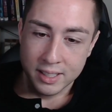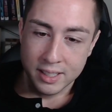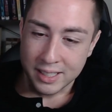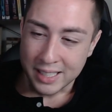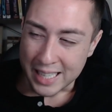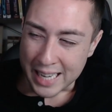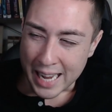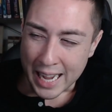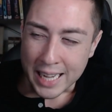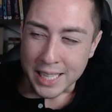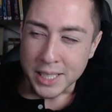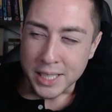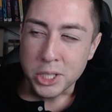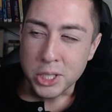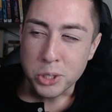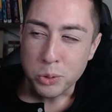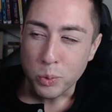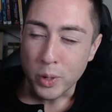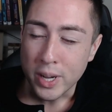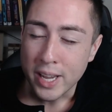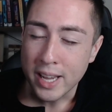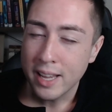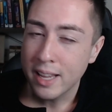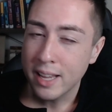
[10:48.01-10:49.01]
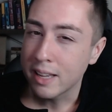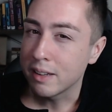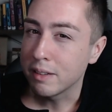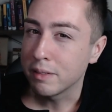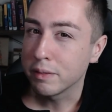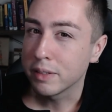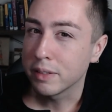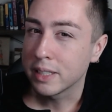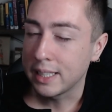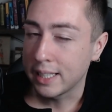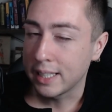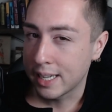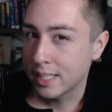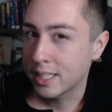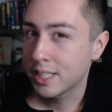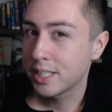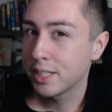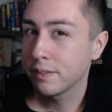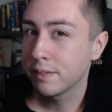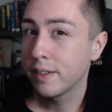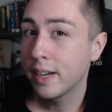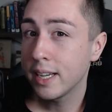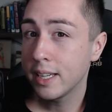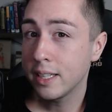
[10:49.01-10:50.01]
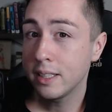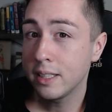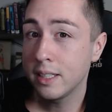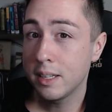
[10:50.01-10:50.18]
nice way of classifying